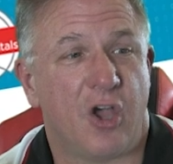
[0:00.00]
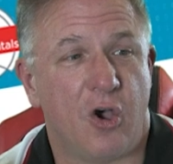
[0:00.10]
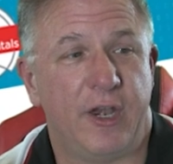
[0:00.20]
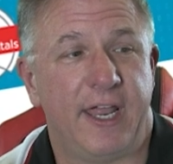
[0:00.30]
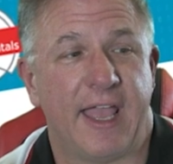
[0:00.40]

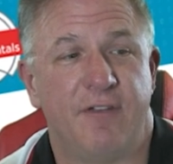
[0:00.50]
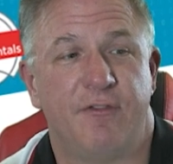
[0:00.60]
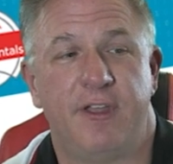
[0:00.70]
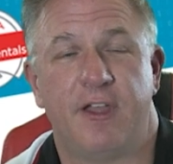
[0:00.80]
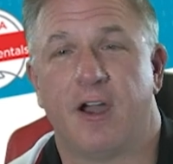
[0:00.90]
coding and
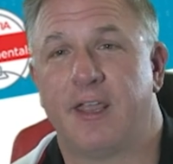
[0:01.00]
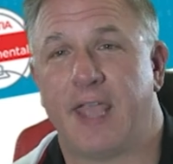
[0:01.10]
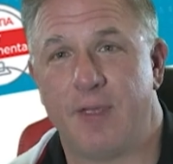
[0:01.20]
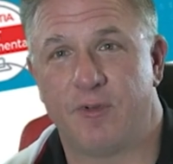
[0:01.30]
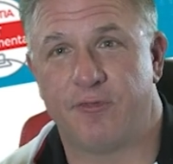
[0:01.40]
VR
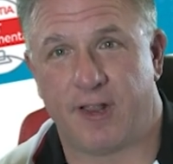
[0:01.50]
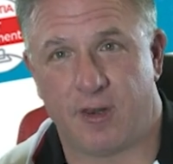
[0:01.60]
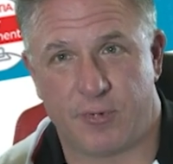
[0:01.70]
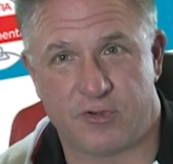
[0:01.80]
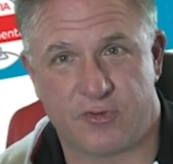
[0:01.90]
game
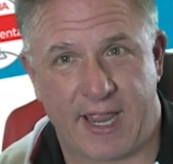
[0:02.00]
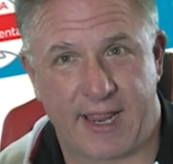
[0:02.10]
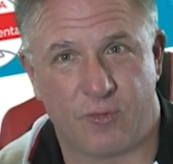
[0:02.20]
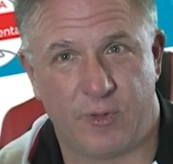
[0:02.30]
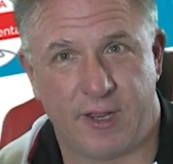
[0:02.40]
developer
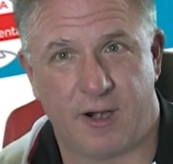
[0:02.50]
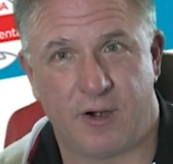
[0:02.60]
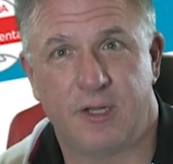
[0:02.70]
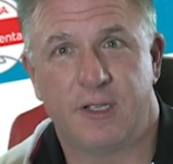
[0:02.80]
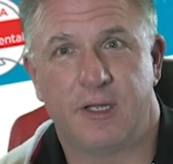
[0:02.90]
track we are
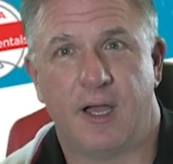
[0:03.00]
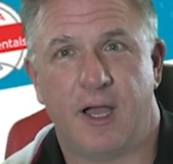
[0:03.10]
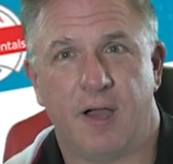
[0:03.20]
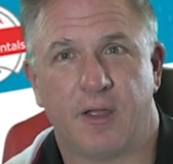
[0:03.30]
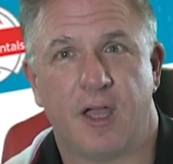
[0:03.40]

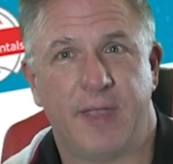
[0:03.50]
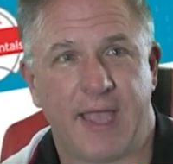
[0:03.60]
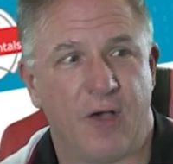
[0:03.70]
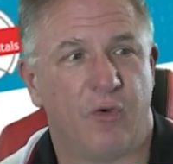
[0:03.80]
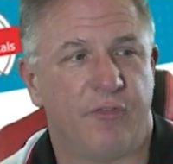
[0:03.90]
coming
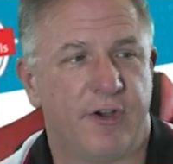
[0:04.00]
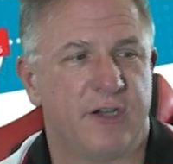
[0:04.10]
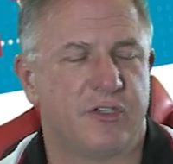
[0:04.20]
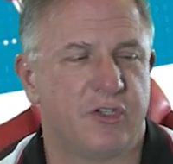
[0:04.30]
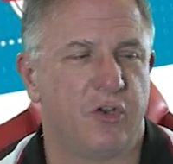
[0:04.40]
out with
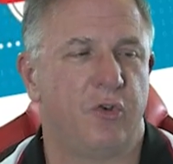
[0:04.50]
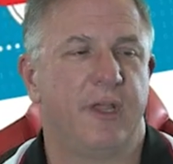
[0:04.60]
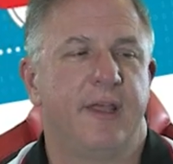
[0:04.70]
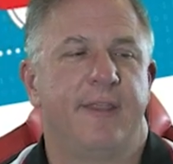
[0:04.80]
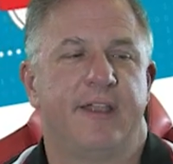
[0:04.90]
very soon.
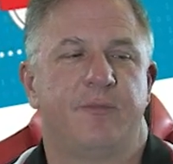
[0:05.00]
That's